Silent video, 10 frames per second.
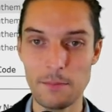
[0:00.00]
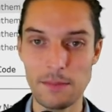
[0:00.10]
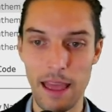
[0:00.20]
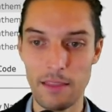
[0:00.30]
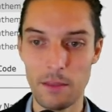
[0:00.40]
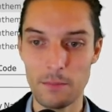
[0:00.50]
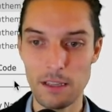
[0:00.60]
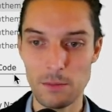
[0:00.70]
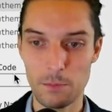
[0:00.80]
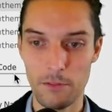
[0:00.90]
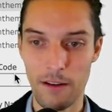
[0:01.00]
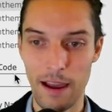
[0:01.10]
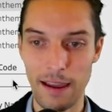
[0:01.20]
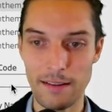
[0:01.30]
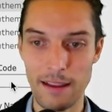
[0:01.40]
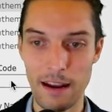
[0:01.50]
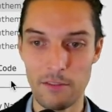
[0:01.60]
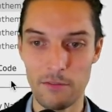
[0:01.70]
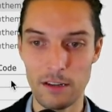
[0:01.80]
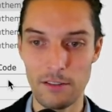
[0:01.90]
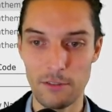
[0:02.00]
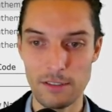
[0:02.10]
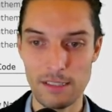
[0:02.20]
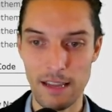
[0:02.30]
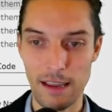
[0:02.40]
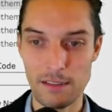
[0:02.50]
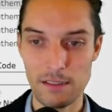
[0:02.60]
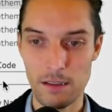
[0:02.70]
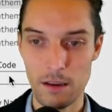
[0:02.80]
Anthem doesn't provide data for different states.